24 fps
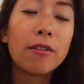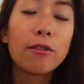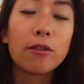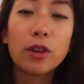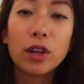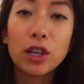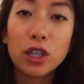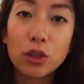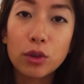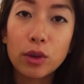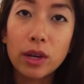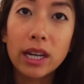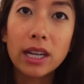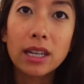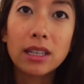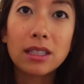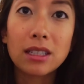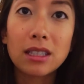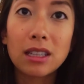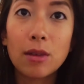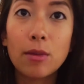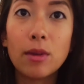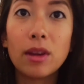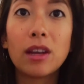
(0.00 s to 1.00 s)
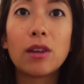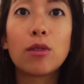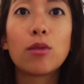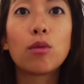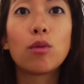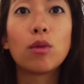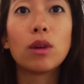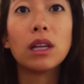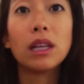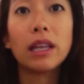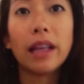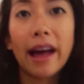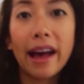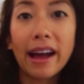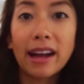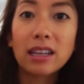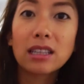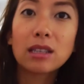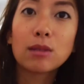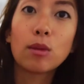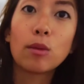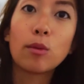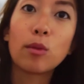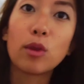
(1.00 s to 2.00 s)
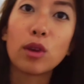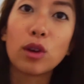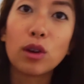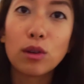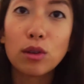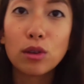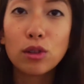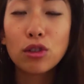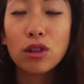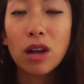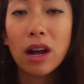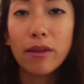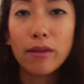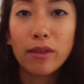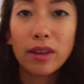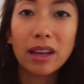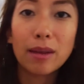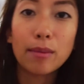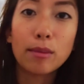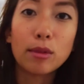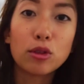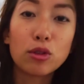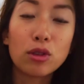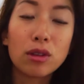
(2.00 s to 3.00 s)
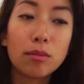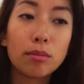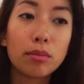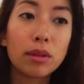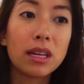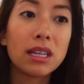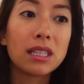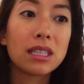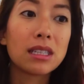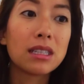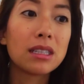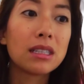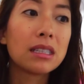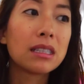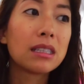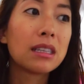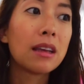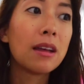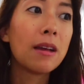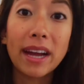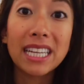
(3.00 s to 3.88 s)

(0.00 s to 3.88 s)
free drinks so that we can relax when we're traveling in between places.